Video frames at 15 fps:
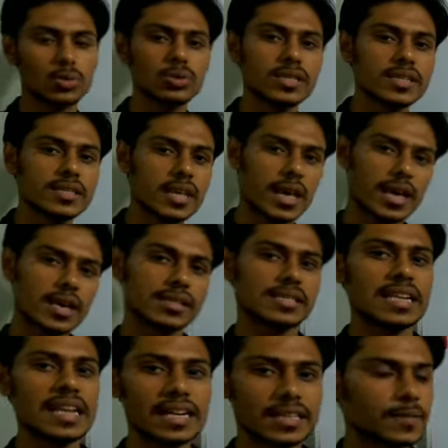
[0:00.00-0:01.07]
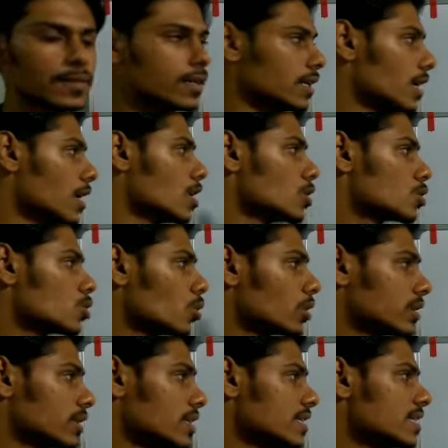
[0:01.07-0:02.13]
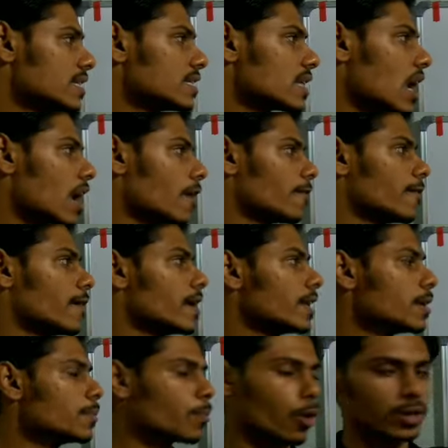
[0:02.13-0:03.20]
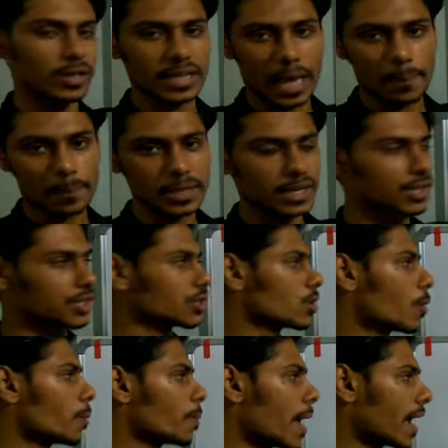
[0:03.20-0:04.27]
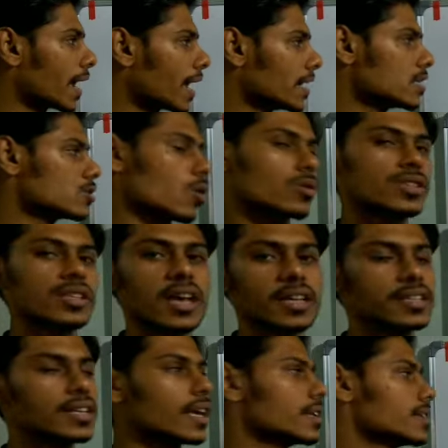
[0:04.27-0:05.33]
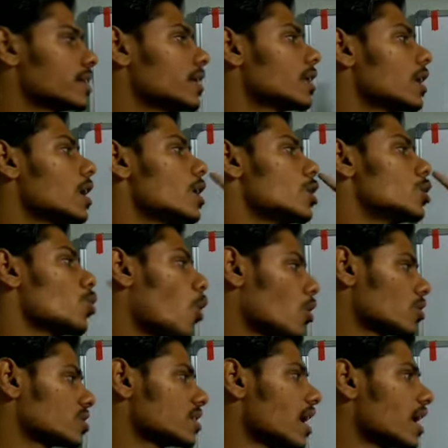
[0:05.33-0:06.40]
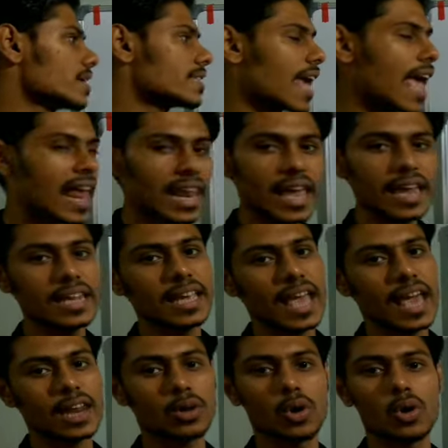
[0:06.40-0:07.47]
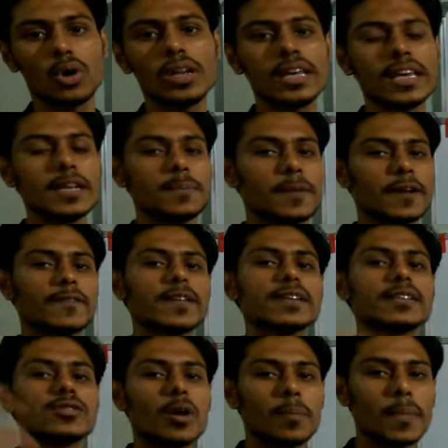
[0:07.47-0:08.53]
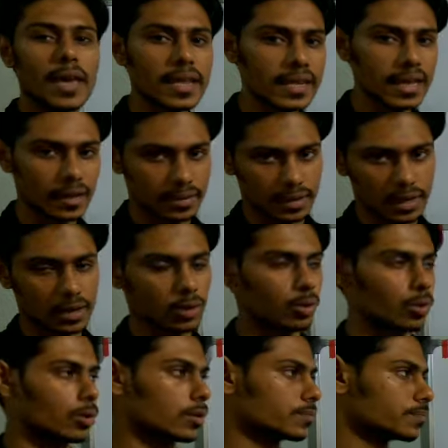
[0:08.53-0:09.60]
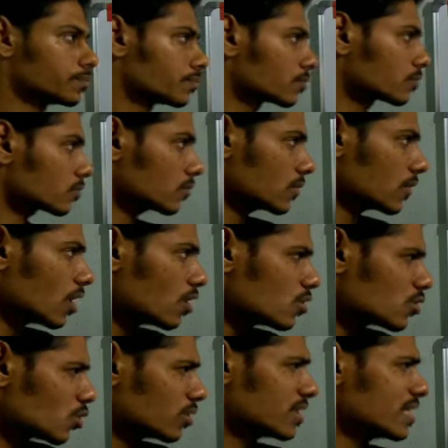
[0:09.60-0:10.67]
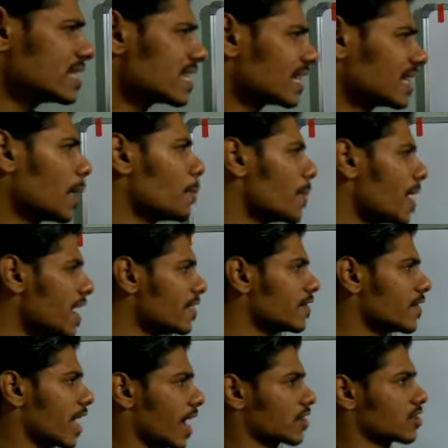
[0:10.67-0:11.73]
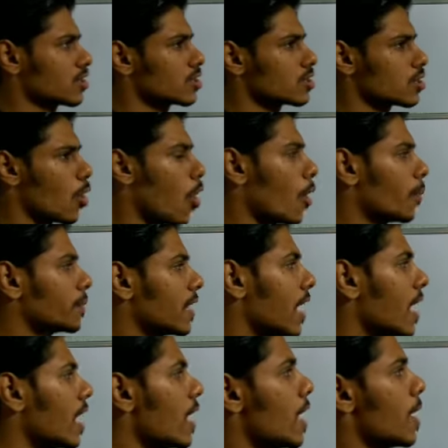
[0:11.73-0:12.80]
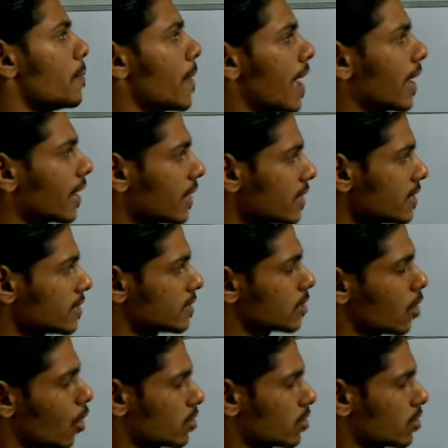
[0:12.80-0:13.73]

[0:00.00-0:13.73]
do this selectivity. So this is a very important application of manganese oxidizing agent to oxidize allylic alcohol in preference of any other alcohol. So these are the main reactions of the manganese